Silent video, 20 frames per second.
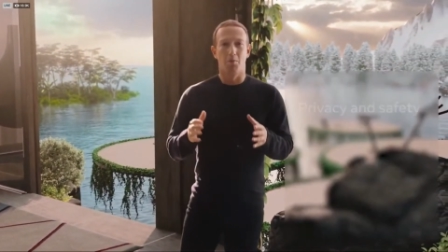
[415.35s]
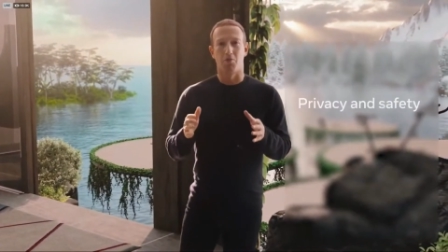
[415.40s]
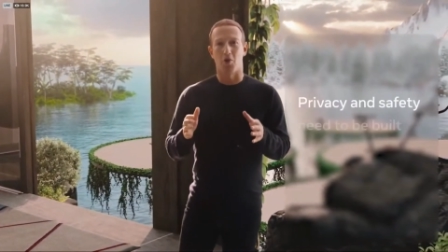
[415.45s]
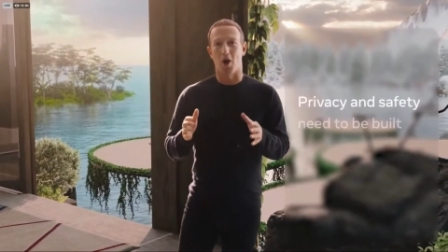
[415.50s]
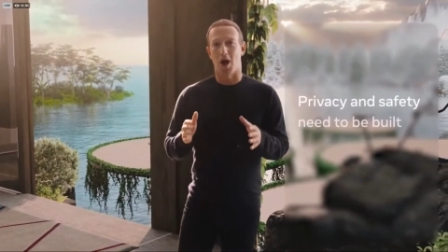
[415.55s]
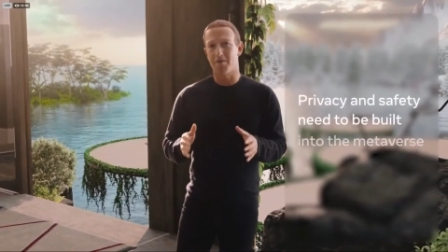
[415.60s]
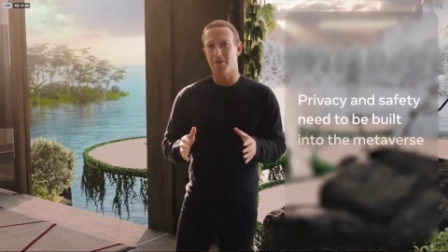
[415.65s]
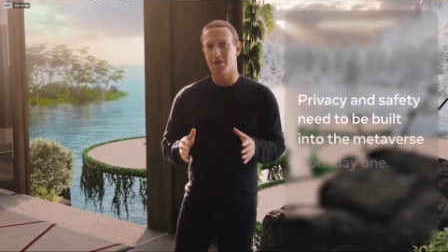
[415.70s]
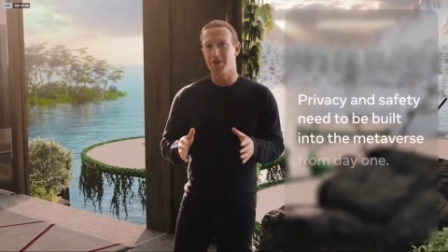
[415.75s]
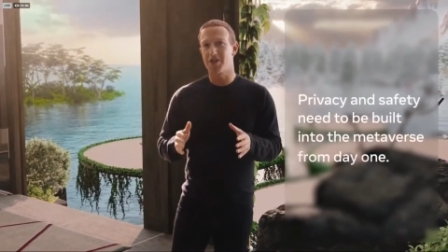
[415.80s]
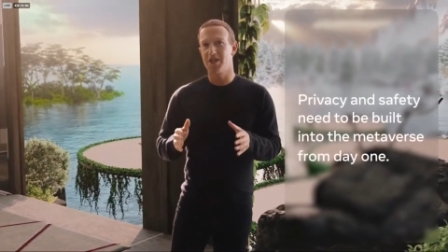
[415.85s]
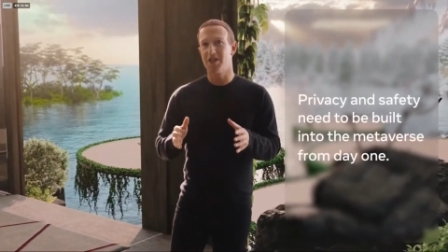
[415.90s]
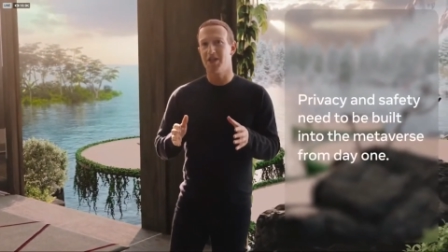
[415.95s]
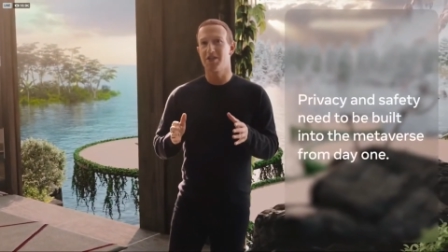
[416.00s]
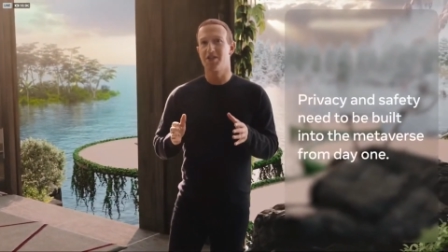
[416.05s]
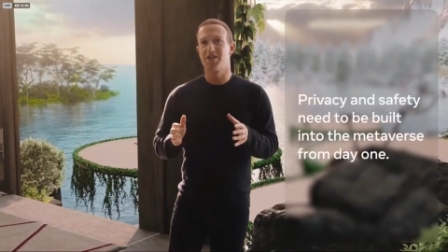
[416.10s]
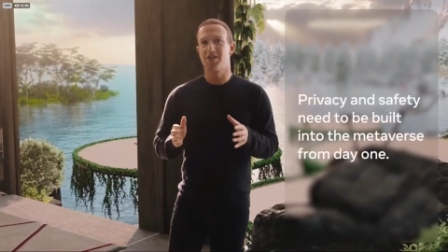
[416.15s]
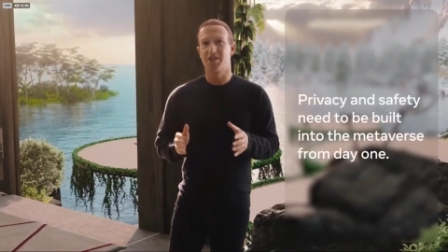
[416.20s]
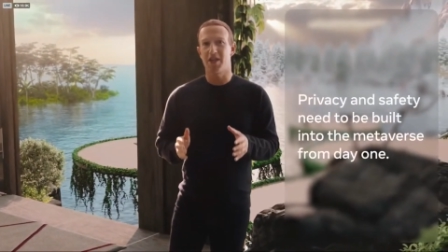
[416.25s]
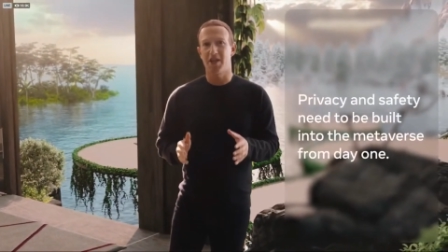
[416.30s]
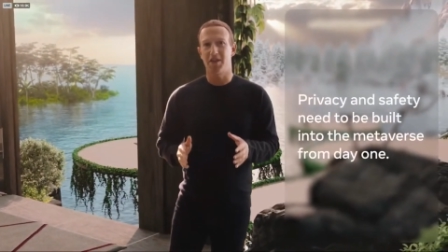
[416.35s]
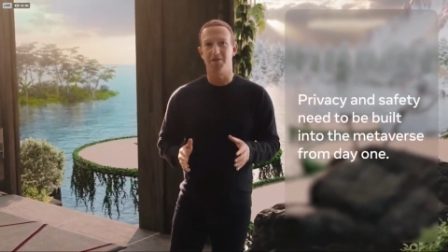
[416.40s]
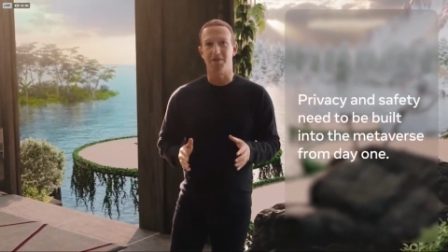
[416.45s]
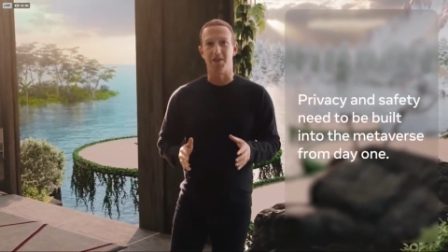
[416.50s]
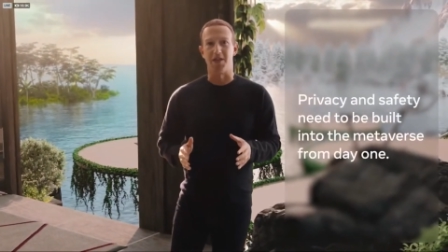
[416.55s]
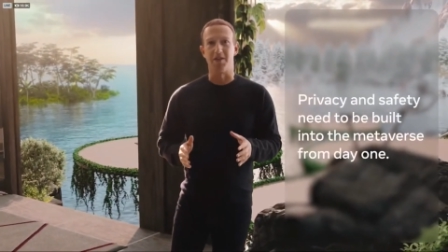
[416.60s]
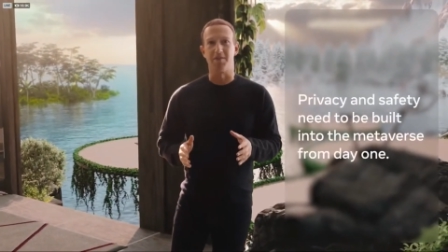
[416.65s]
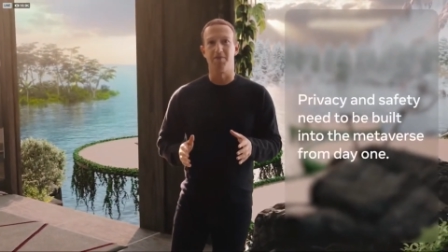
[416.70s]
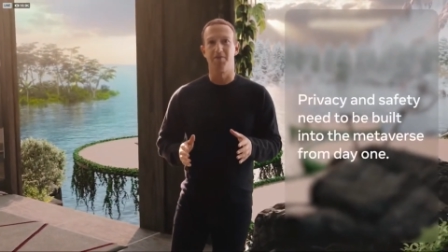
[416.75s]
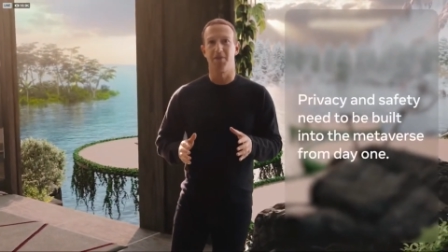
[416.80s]
Privacy and
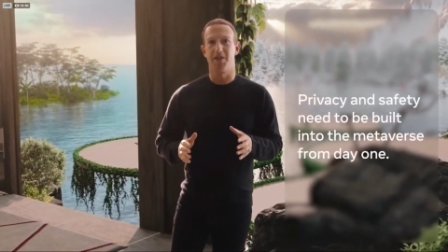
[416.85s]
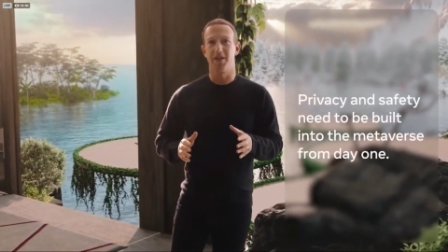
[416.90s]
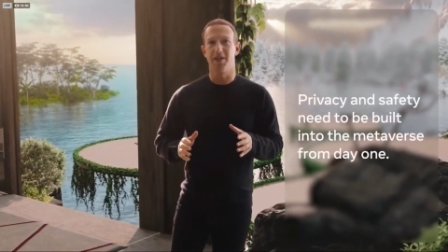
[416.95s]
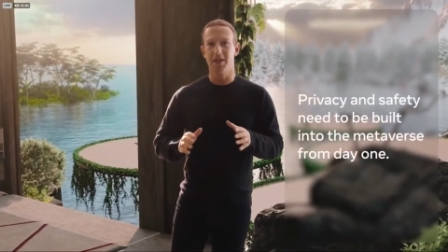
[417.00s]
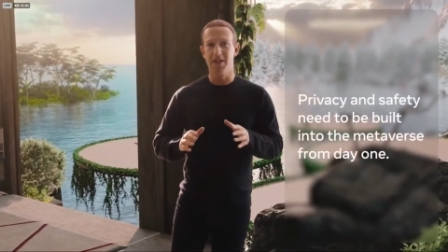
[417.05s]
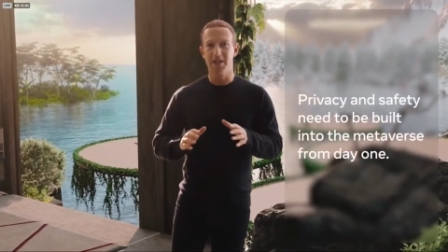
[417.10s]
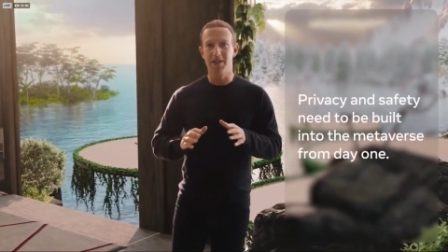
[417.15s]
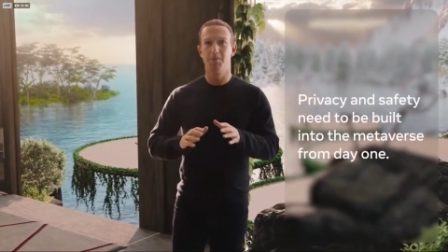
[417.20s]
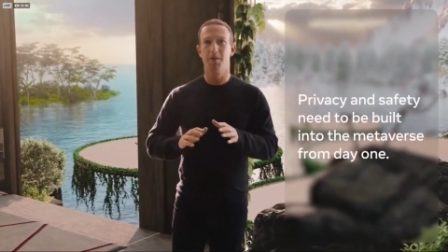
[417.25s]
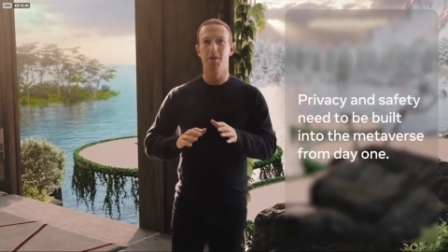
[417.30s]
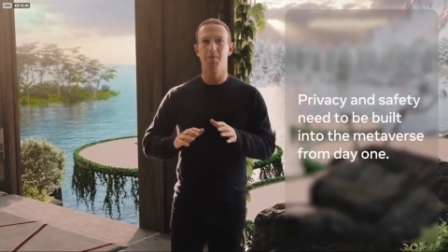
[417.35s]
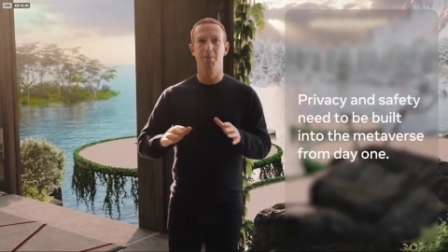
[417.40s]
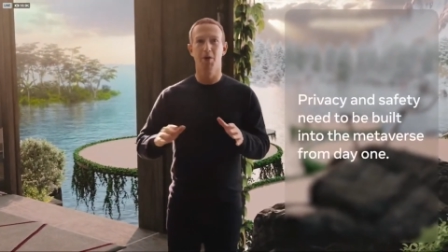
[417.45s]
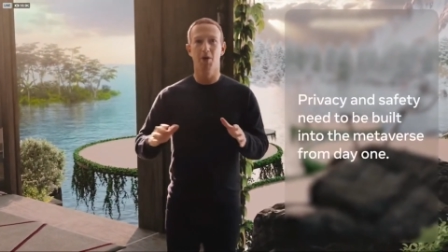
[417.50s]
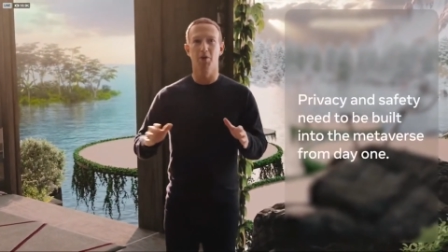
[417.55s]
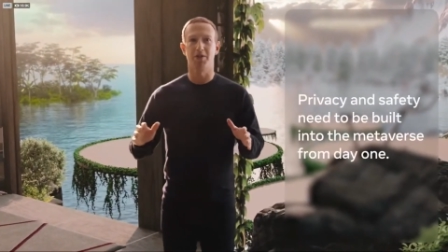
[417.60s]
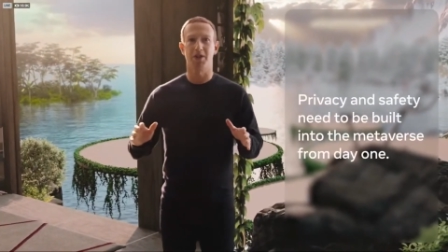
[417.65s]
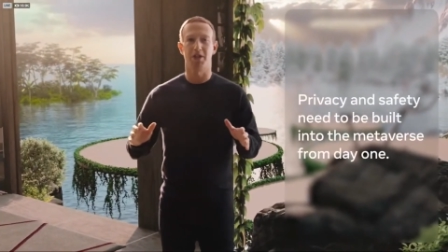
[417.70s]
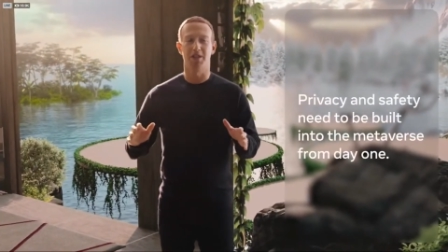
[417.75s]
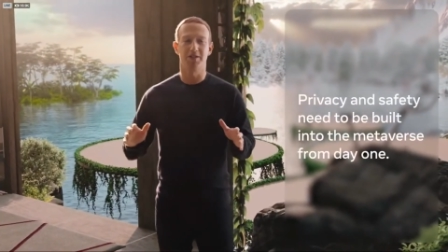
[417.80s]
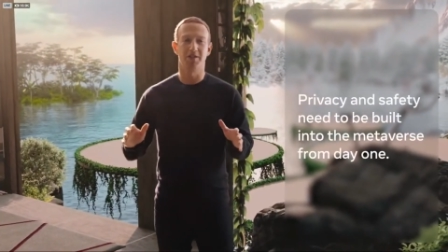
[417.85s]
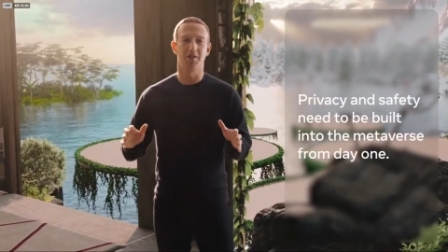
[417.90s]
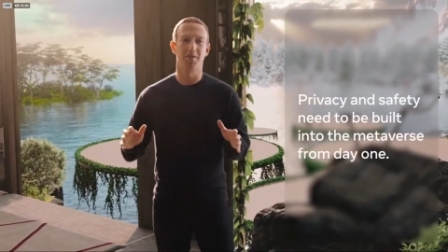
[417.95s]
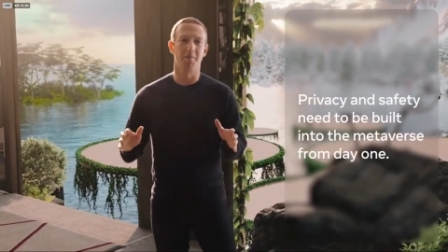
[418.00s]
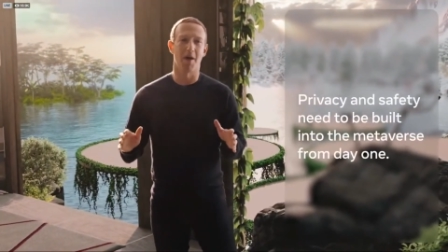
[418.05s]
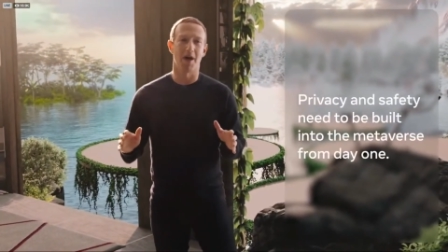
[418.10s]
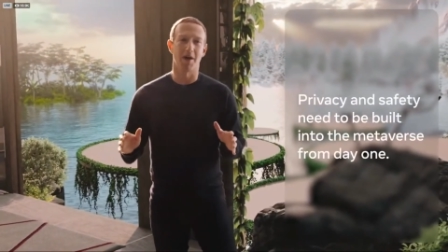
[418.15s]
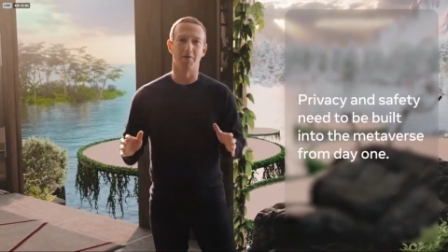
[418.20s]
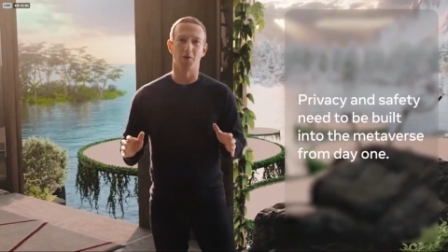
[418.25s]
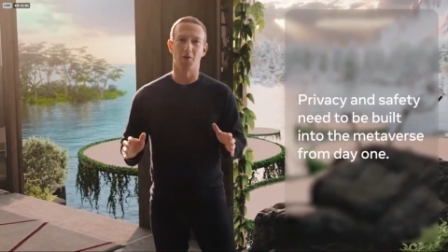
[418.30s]
safety need to be built into
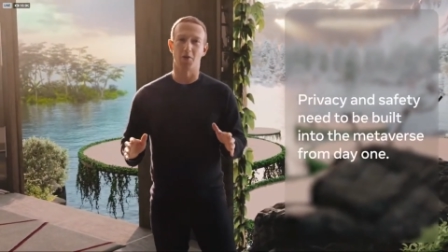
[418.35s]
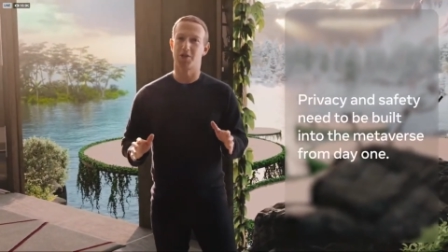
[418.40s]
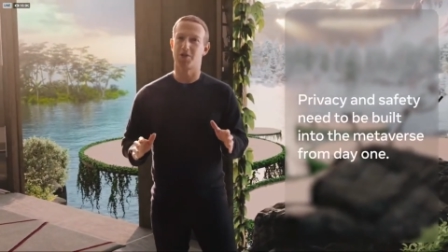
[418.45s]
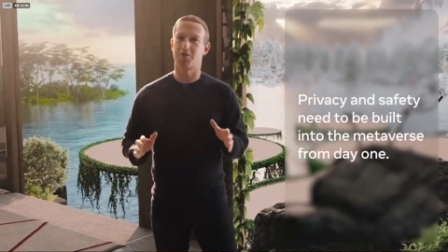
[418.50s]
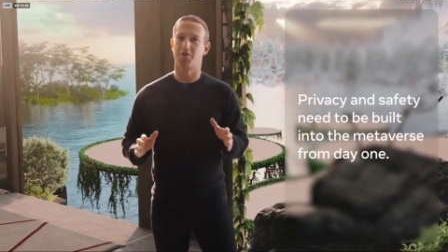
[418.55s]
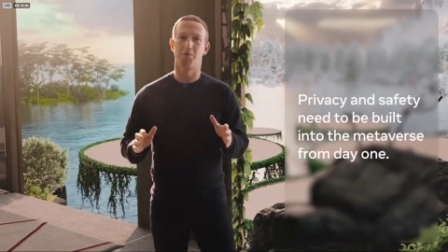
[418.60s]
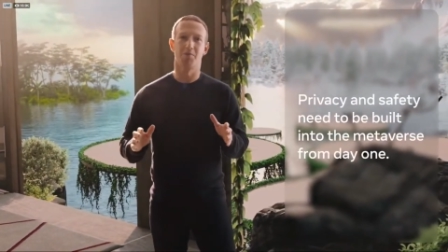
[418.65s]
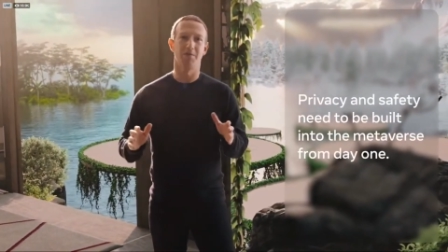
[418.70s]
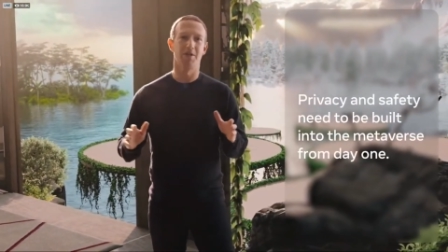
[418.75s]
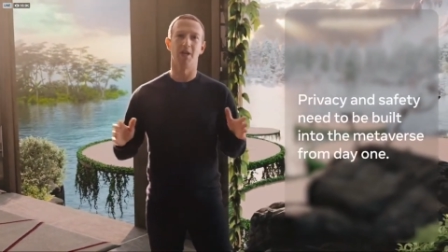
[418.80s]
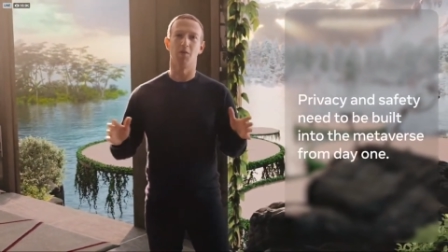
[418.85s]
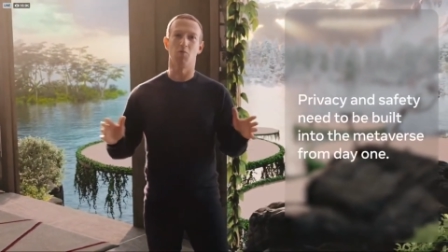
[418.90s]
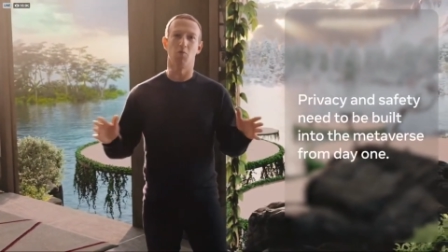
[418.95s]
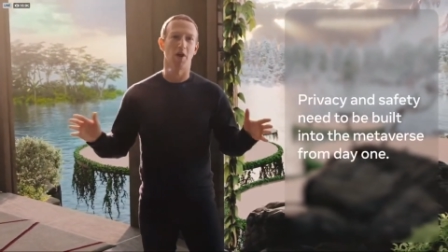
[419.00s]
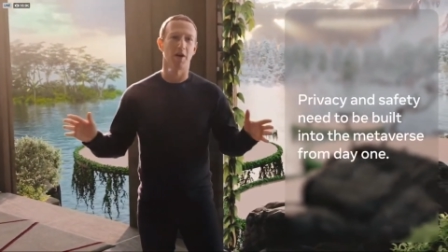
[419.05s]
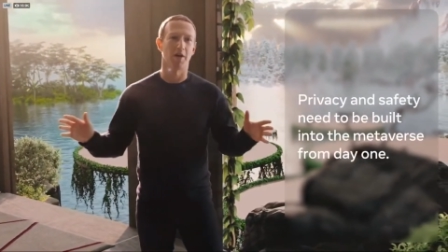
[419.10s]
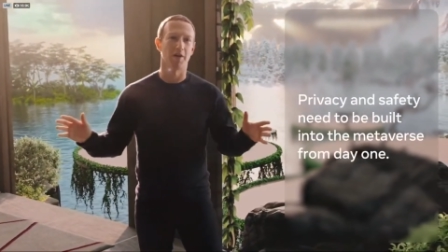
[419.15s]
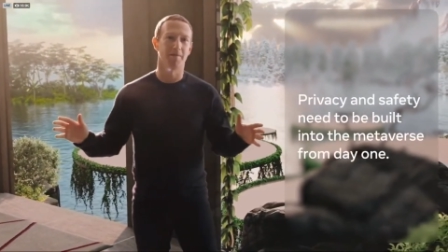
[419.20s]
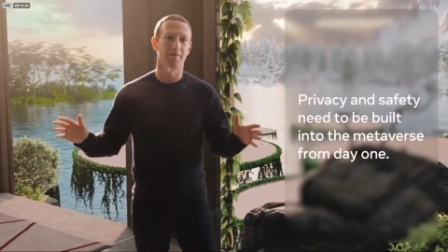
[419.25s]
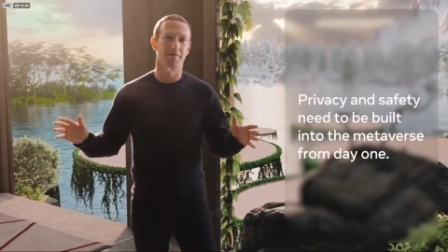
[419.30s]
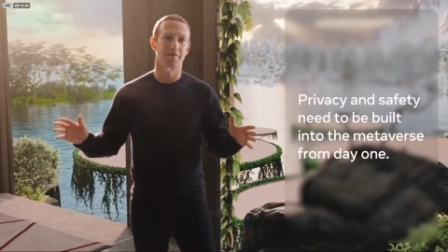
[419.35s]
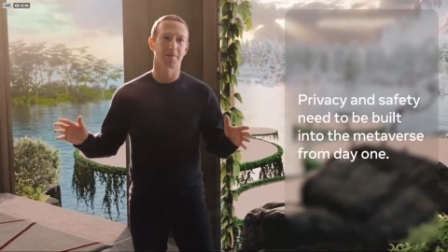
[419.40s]
the metaverse from day one.